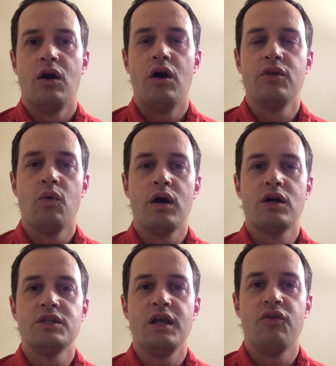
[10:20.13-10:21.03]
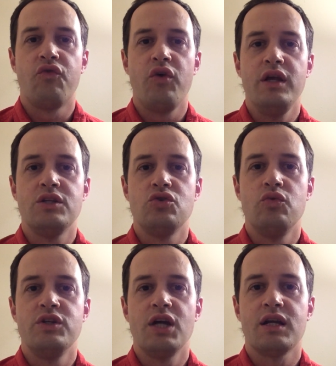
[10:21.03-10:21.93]
Are the workers there free to
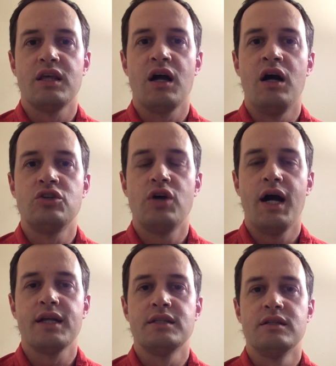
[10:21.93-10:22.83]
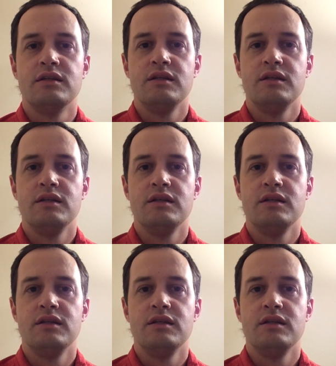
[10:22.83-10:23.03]
reject the contracts?